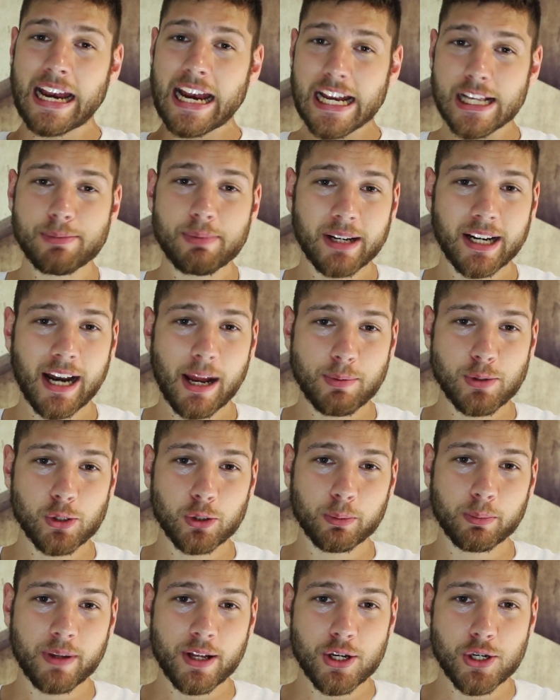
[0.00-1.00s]
It's been an
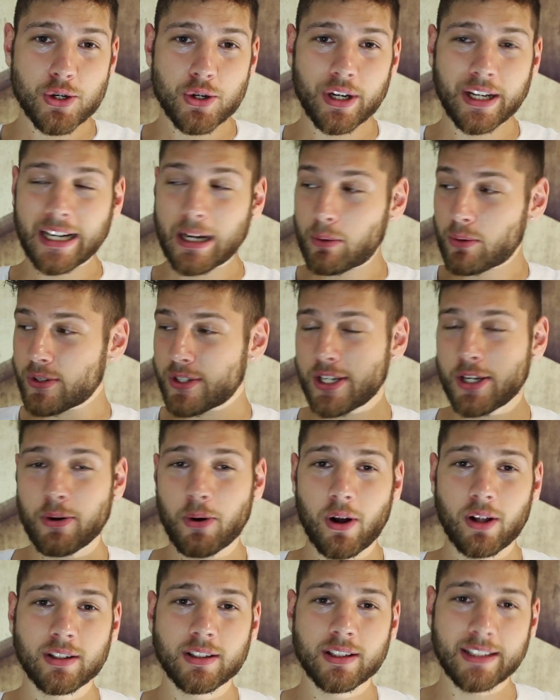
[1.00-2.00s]
absolute pleasure, and I will see
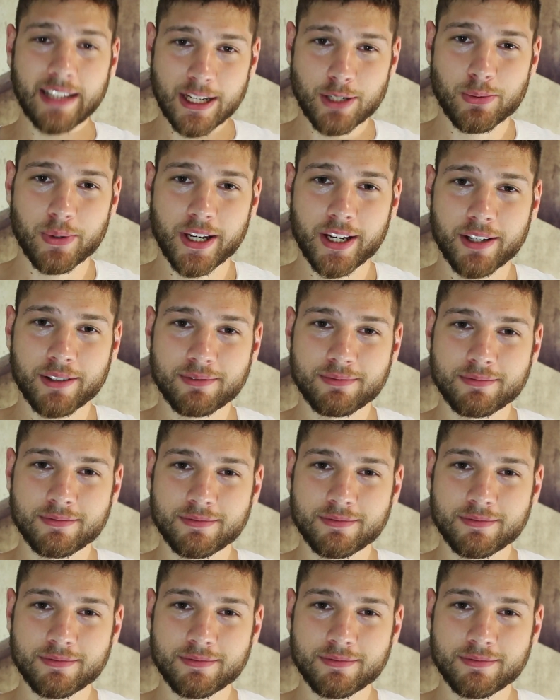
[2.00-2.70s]
you all next week.